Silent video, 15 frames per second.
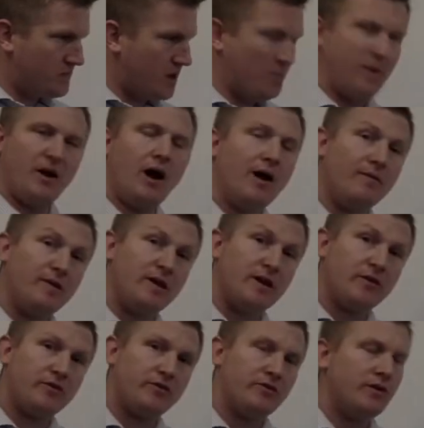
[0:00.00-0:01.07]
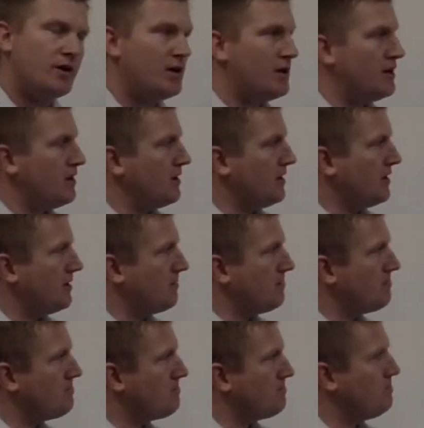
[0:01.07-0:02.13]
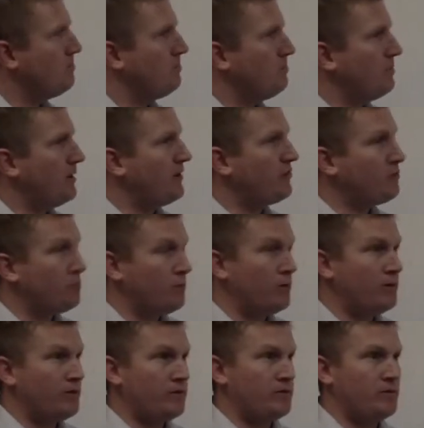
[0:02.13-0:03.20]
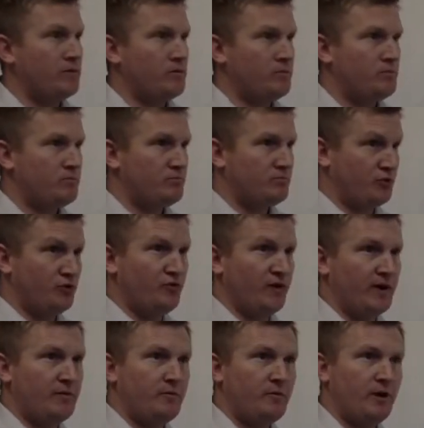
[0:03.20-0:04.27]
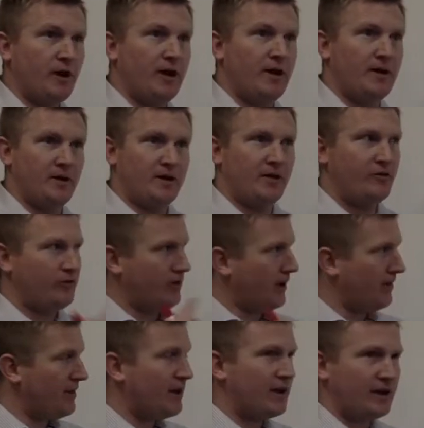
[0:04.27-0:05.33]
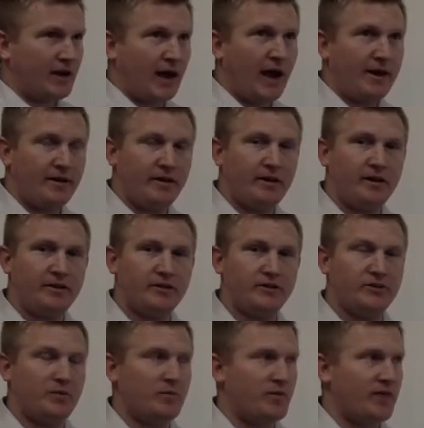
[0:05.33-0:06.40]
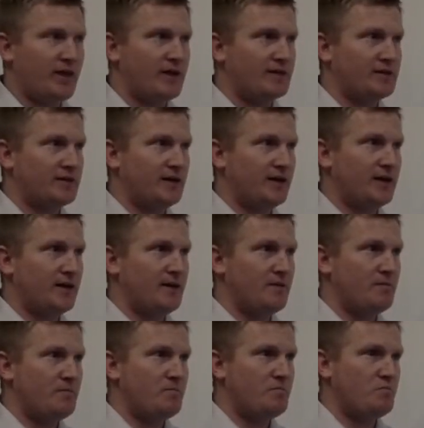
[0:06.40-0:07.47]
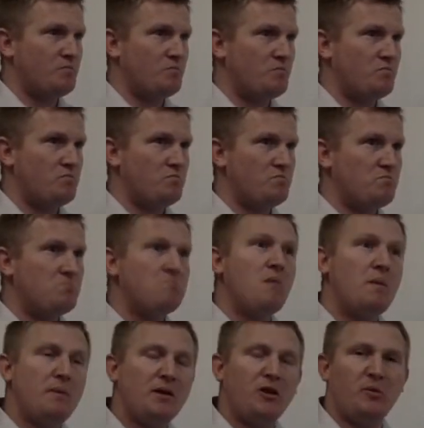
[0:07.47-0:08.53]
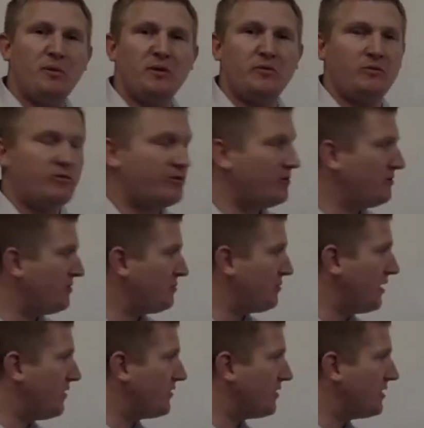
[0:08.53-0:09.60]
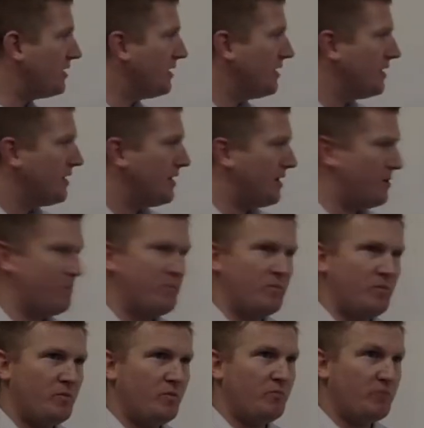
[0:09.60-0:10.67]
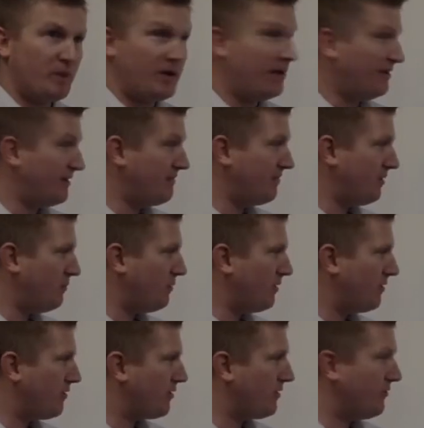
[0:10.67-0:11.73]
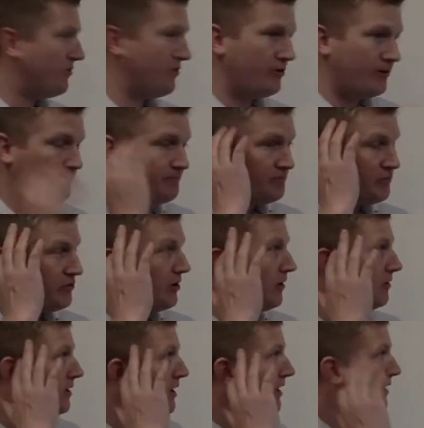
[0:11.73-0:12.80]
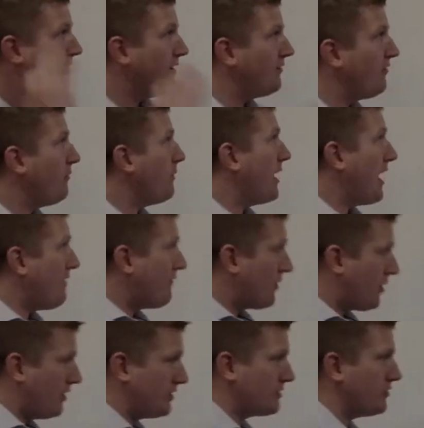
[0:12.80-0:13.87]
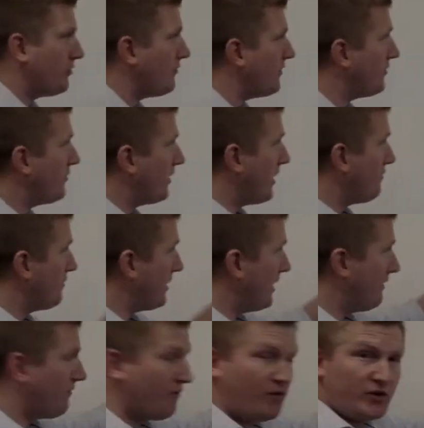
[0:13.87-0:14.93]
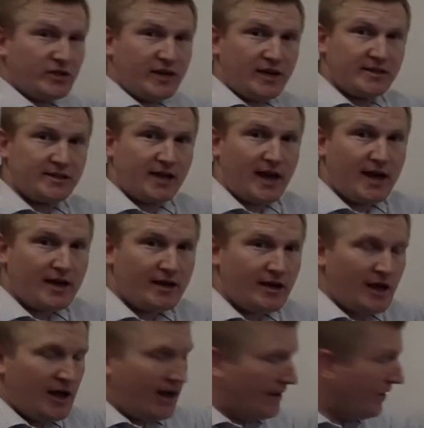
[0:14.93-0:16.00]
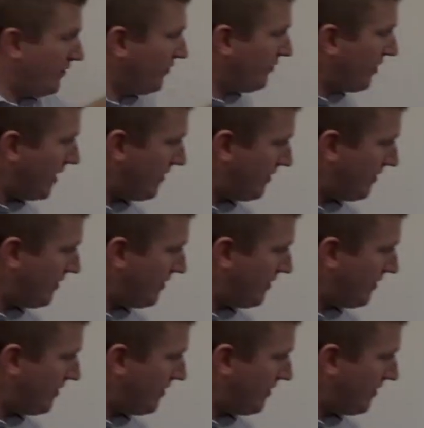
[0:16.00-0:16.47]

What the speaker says: a bit obvious. But it's worth proving because I think it can lead to something that may be a little bit surprising and definitely worth considering. So let's say we have our conic surface. Again, we're going to have a vertex A, and let's say